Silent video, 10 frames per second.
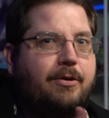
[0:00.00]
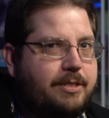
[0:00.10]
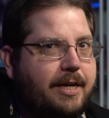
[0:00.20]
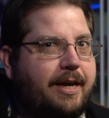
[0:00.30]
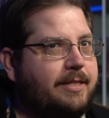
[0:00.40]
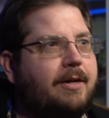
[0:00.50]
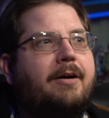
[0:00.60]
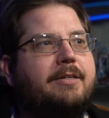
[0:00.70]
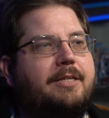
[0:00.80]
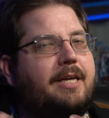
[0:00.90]
Utena gets
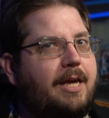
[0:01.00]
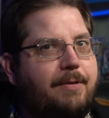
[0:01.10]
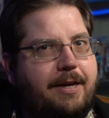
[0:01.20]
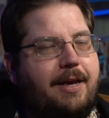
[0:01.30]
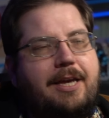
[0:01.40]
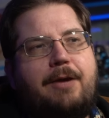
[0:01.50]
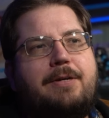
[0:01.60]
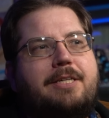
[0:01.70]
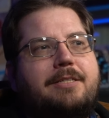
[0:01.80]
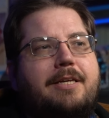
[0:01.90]
on to Kiwi and Kiwi
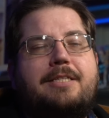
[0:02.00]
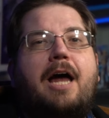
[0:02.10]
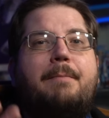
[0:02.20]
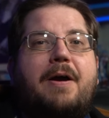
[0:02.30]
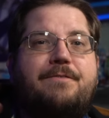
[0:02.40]
says, it's not my